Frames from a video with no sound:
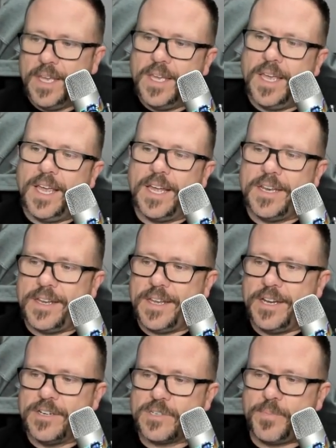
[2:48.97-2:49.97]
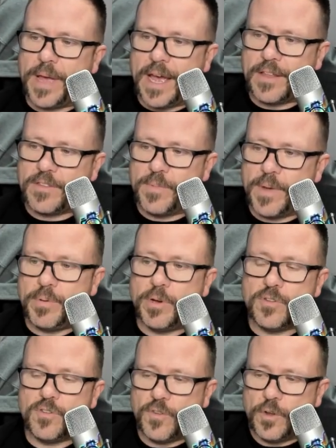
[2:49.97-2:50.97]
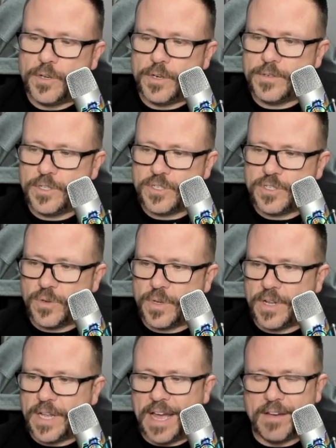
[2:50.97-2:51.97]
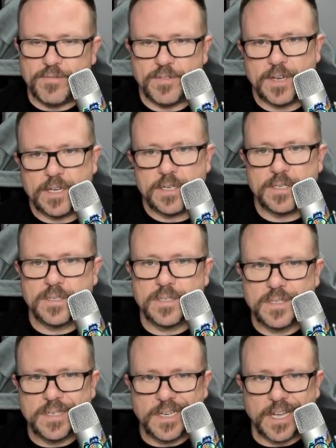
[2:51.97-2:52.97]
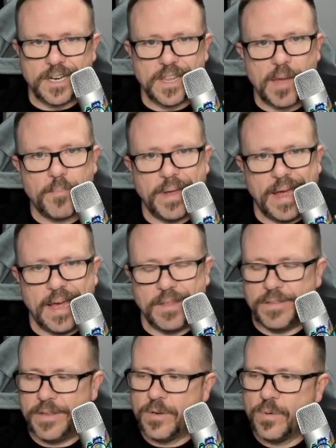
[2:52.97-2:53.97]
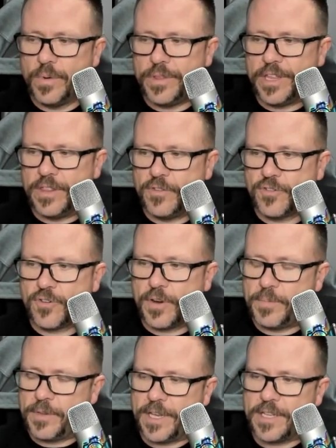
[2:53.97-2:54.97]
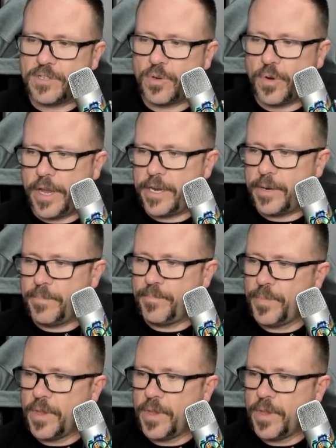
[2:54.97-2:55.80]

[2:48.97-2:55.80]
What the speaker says: And here's a path to my post folder, just so it'll have kind of that path within the script that gets created.